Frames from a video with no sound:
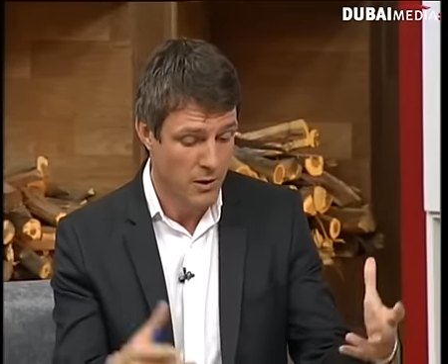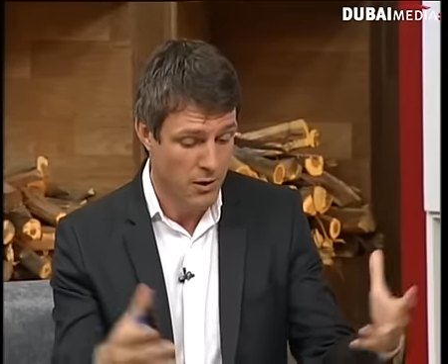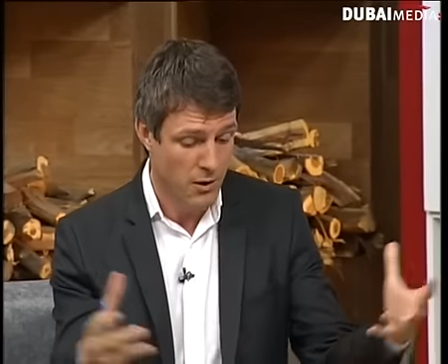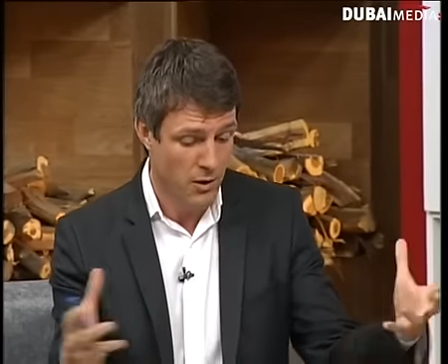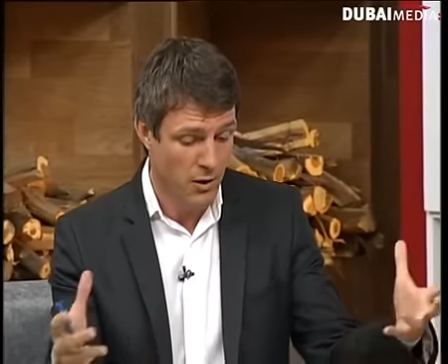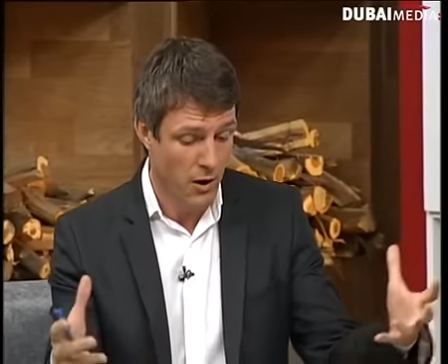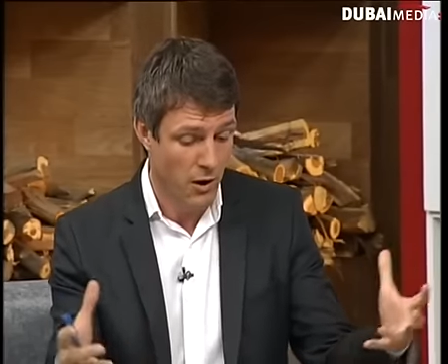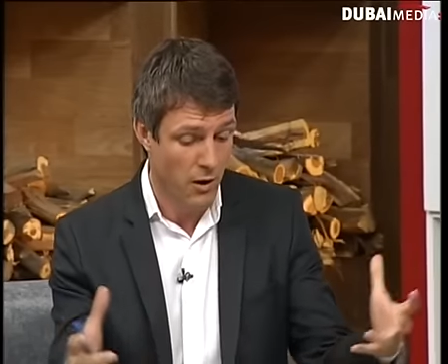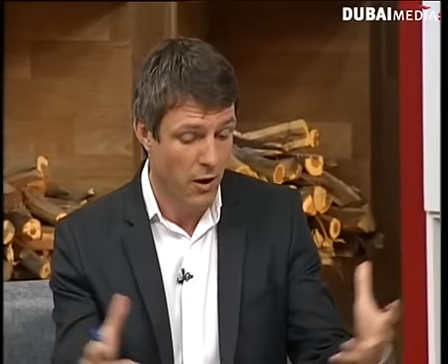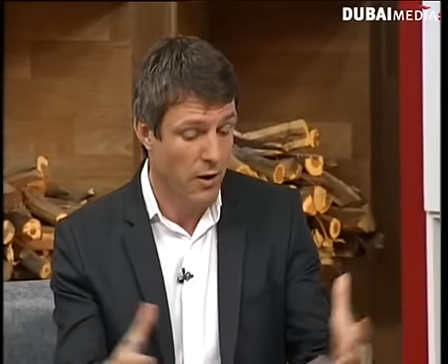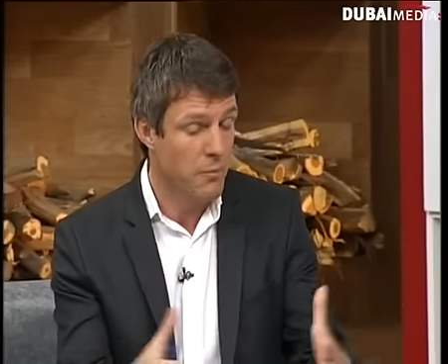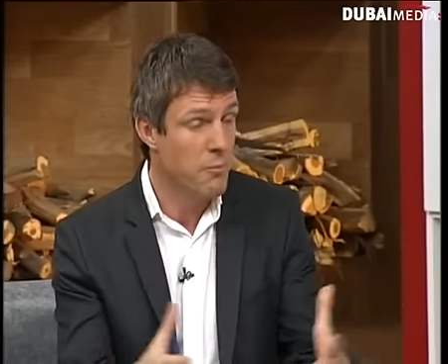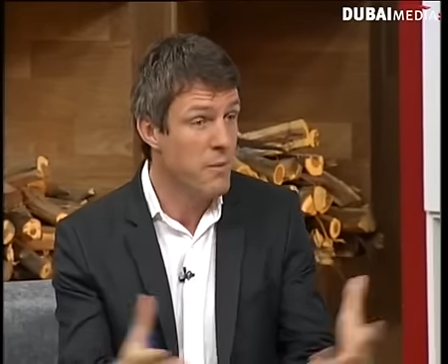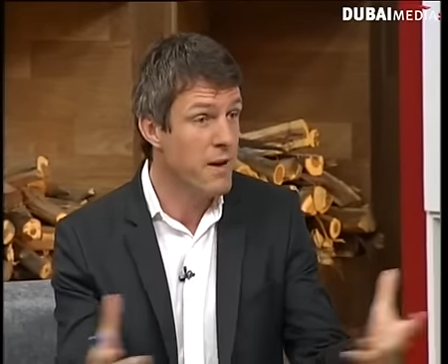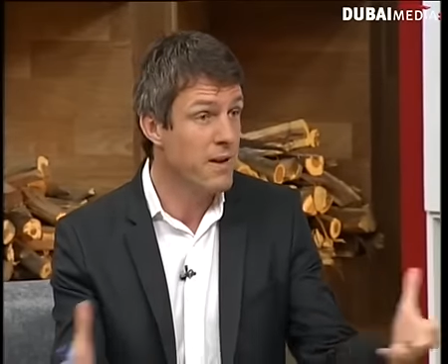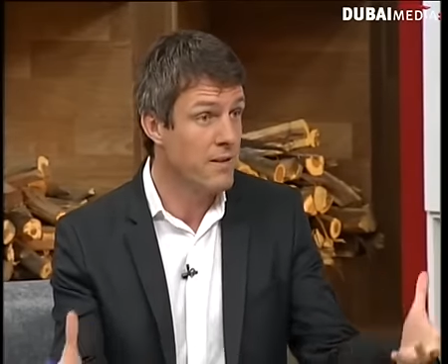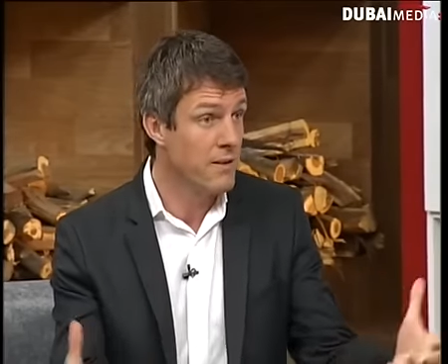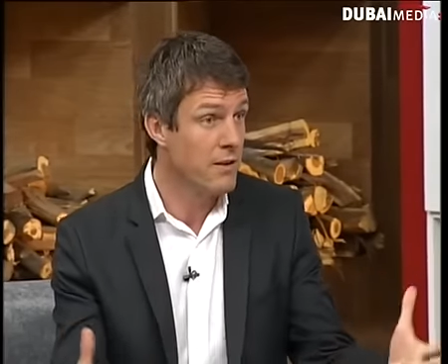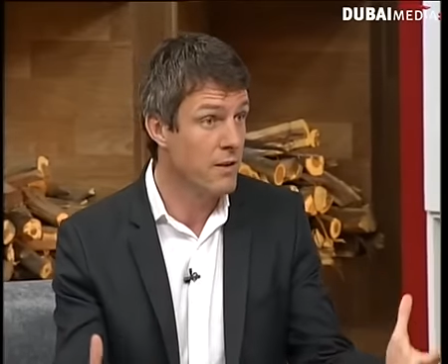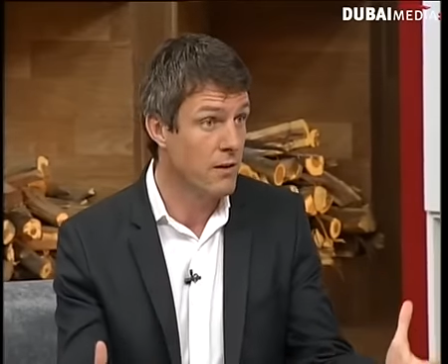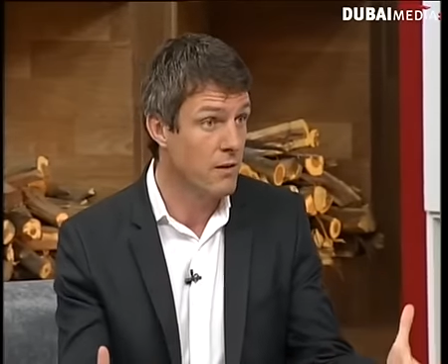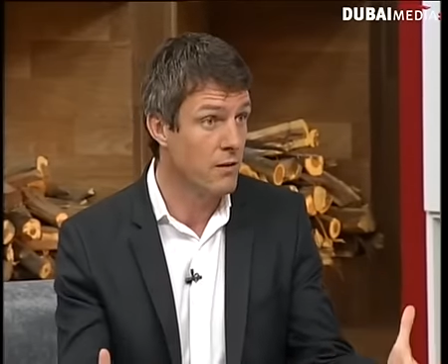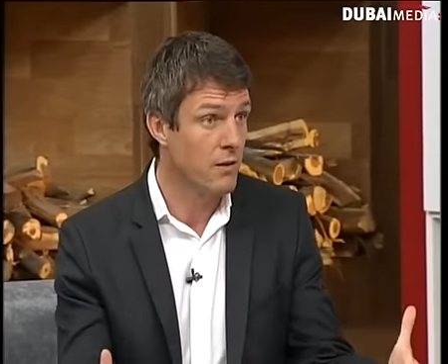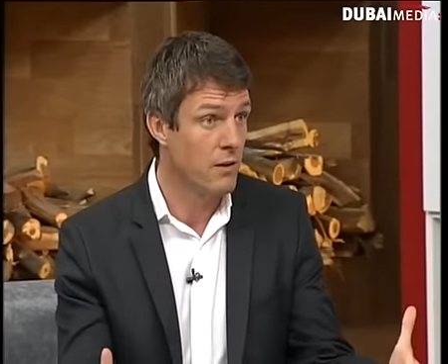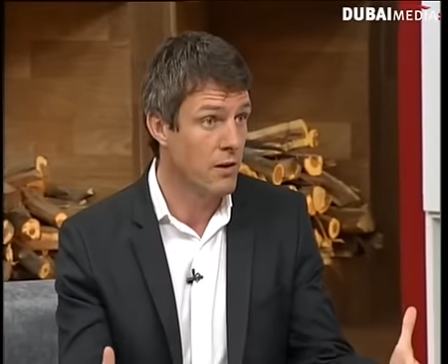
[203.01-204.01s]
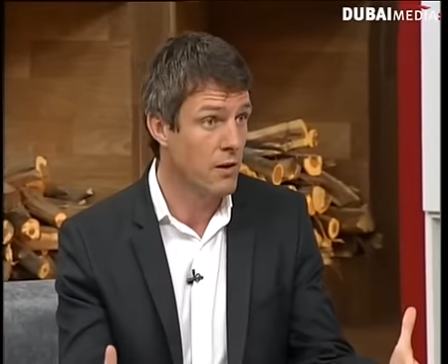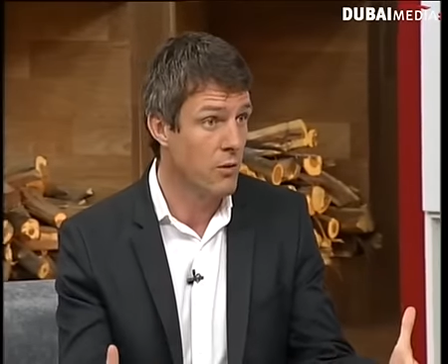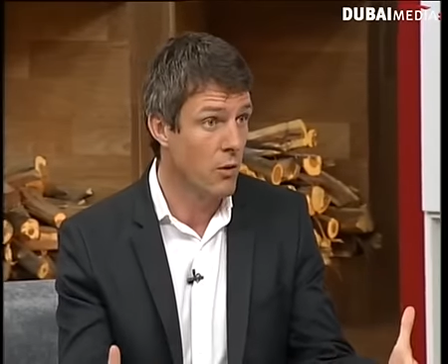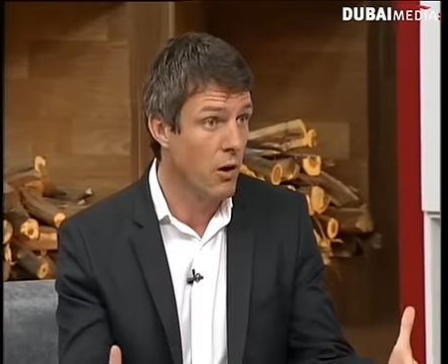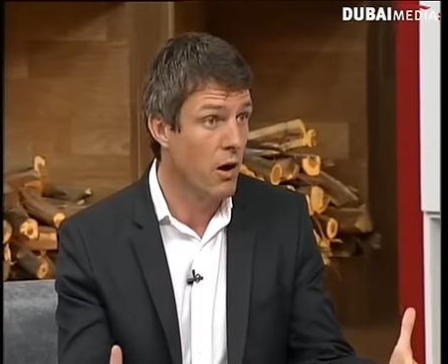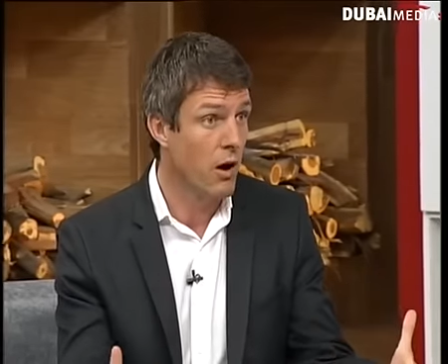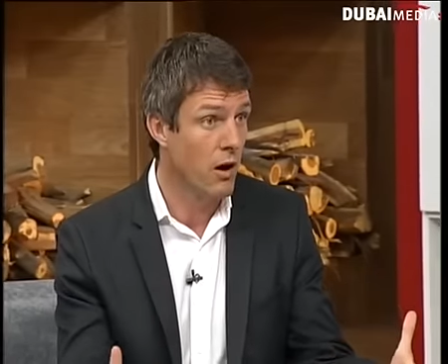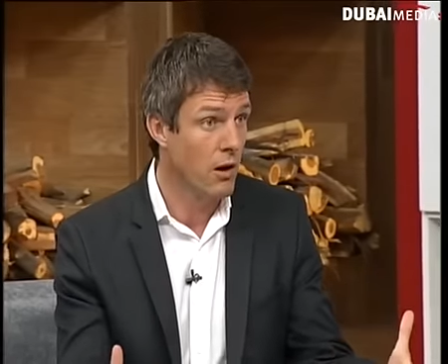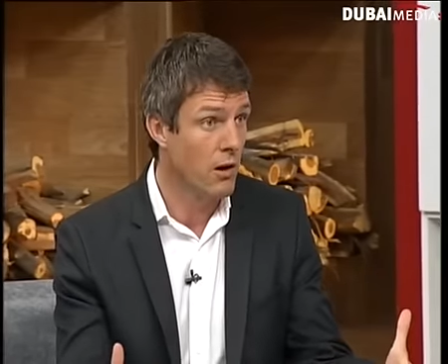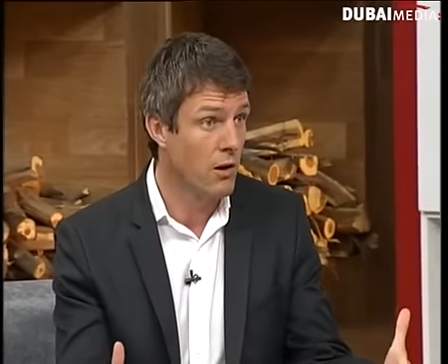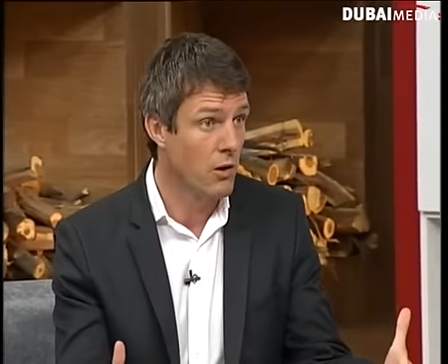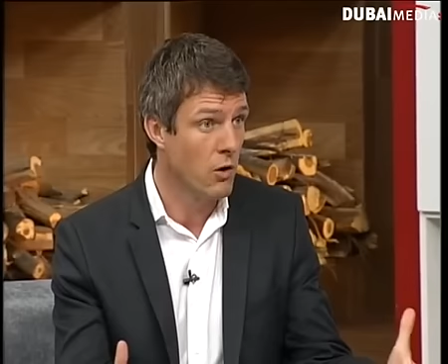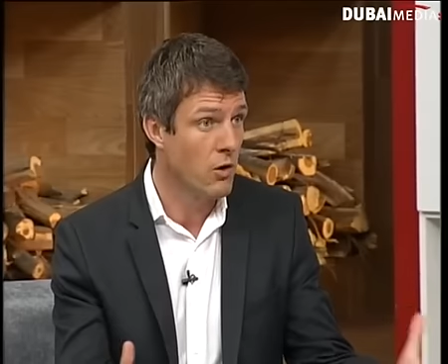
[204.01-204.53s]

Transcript: you know, admitting that you are